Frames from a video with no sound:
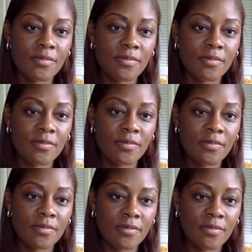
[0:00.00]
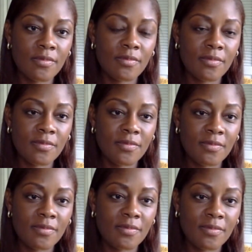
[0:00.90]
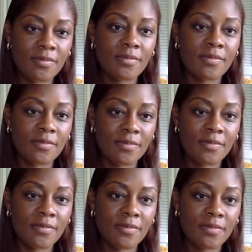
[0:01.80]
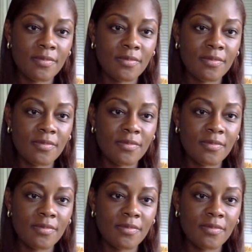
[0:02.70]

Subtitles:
[no speech]